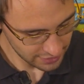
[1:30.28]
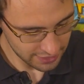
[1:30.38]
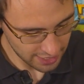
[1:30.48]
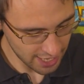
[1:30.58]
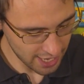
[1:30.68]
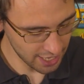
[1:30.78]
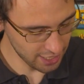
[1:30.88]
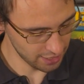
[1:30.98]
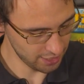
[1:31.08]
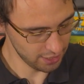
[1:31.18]
set,
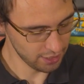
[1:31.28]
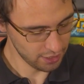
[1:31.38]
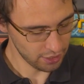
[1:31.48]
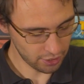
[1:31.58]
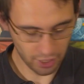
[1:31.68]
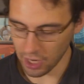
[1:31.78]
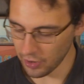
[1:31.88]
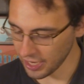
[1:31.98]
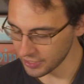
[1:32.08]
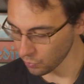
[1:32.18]
go.
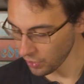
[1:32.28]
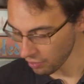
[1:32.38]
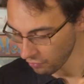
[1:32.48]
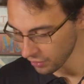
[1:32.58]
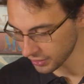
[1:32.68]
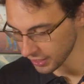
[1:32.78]
Okay, so when I roll the